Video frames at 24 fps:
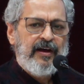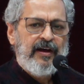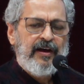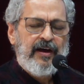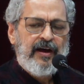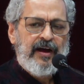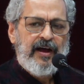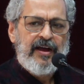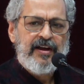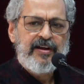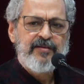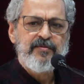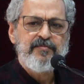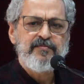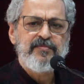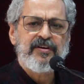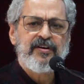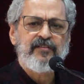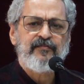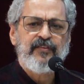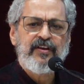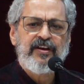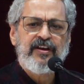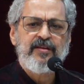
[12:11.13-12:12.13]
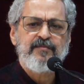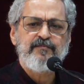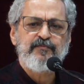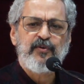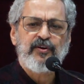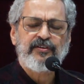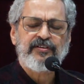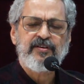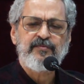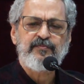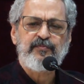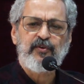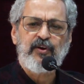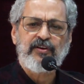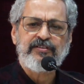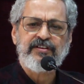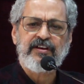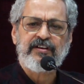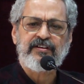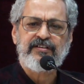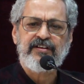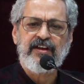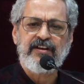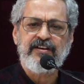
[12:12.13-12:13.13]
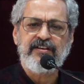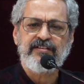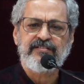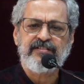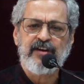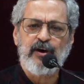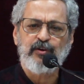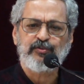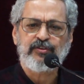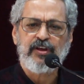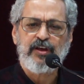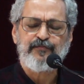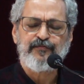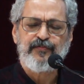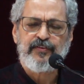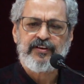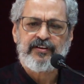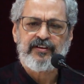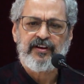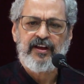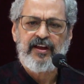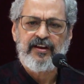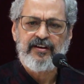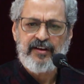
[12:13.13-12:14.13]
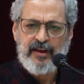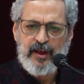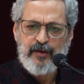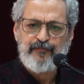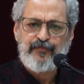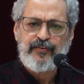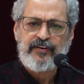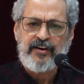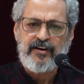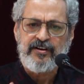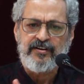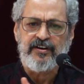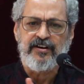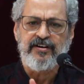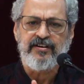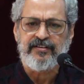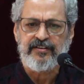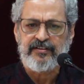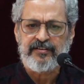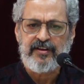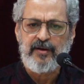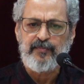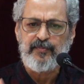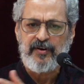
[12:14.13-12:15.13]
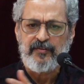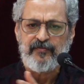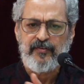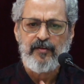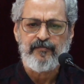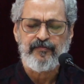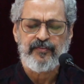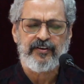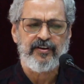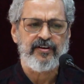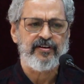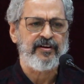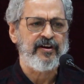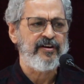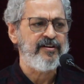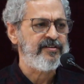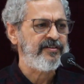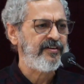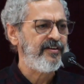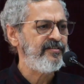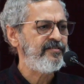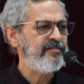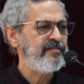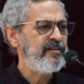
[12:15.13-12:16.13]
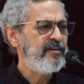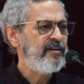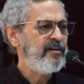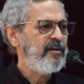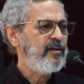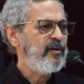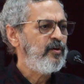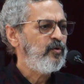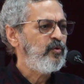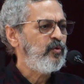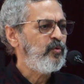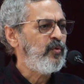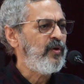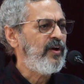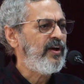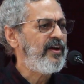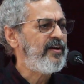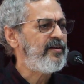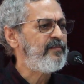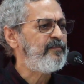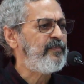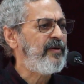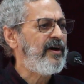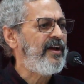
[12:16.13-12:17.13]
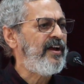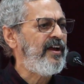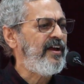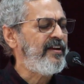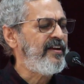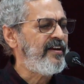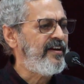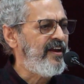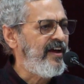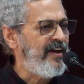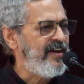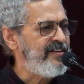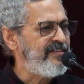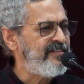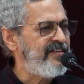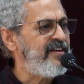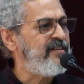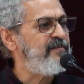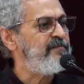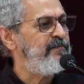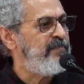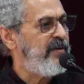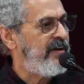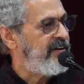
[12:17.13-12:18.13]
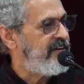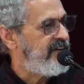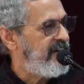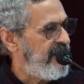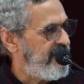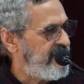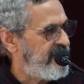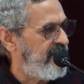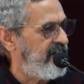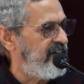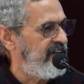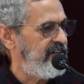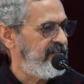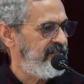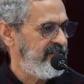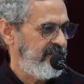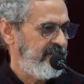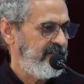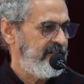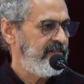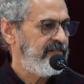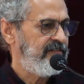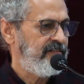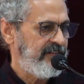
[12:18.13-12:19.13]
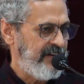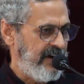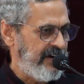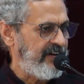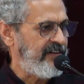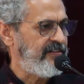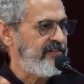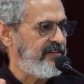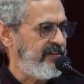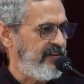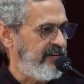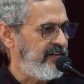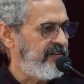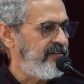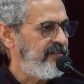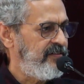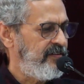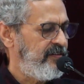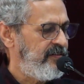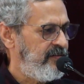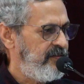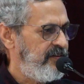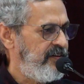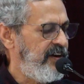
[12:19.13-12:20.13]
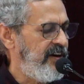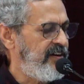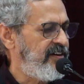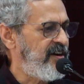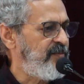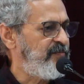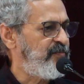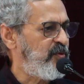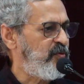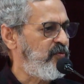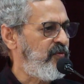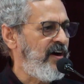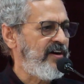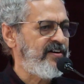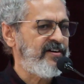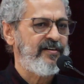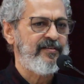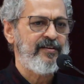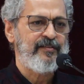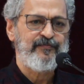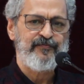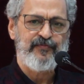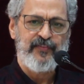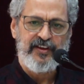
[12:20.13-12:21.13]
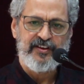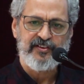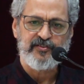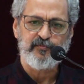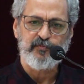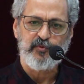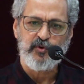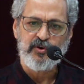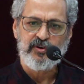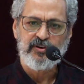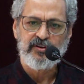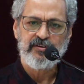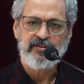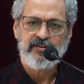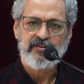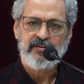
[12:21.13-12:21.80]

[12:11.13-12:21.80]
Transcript: I remember a very important project done in South Africa and African countries, couple of African countries, where by analyzing big data, that is the data provided by Facebook